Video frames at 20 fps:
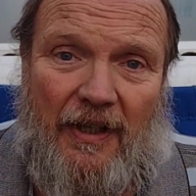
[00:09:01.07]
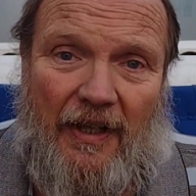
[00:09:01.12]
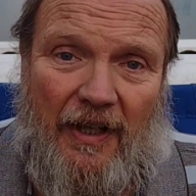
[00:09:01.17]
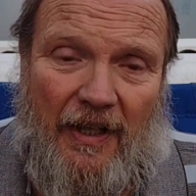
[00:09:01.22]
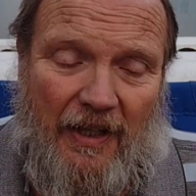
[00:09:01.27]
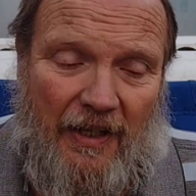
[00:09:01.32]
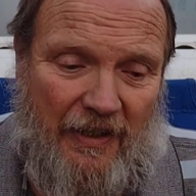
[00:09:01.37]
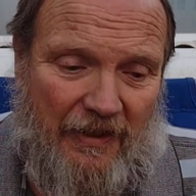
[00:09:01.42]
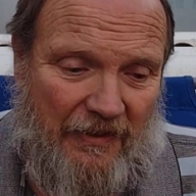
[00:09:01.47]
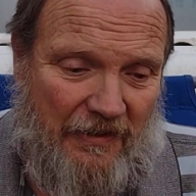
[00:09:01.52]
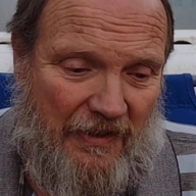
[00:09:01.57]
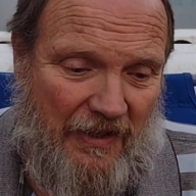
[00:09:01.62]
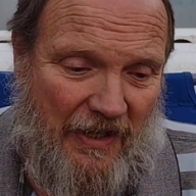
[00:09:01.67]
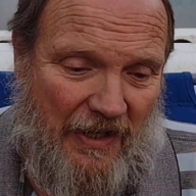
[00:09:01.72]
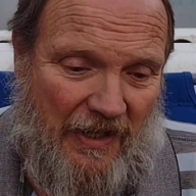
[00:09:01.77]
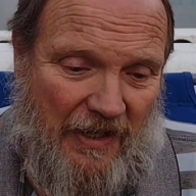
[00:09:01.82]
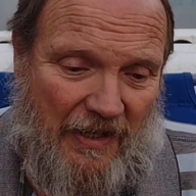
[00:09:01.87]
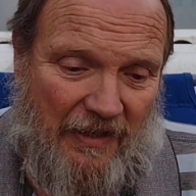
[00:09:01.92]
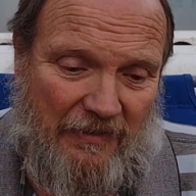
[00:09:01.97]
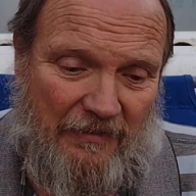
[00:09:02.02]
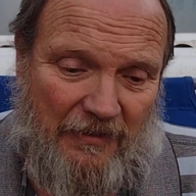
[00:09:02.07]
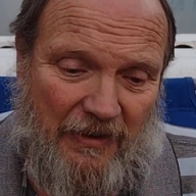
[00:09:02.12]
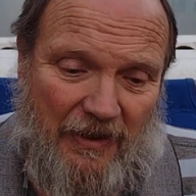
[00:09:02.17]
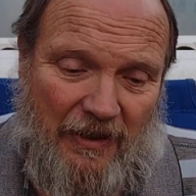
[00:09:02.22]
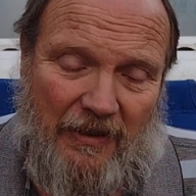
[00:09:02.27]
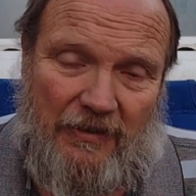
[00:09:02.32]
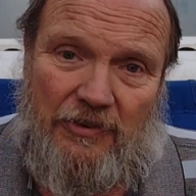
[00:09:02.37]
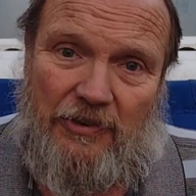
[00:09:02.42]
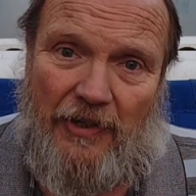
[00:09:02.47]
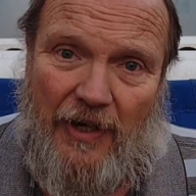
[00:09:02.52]
and uh,
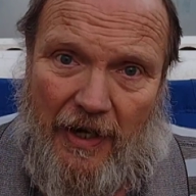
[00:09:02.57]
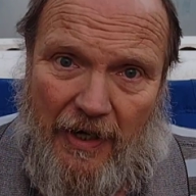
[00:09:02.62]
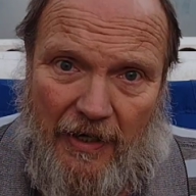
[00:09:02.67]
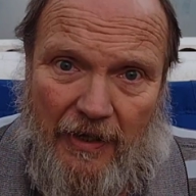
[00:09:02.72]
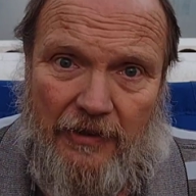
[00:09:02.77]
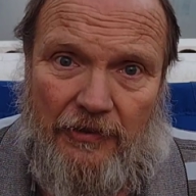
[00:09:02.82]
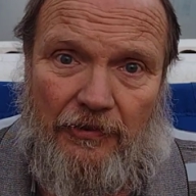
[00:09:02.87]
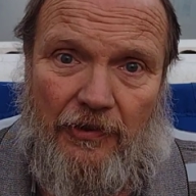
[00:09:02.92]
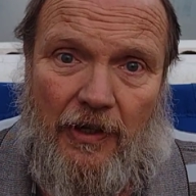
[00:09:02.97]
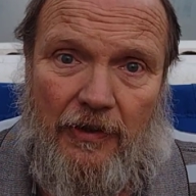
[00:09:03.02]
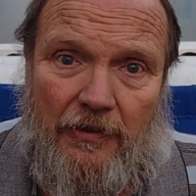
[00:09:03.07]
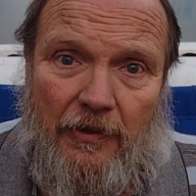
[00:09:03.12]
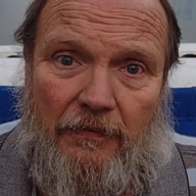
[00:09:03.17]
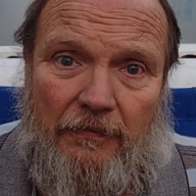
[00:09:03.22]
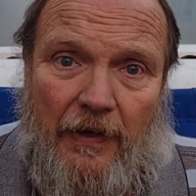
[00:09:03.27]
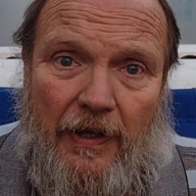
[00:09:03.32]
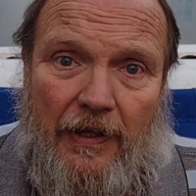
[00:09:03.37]
uh, share us on your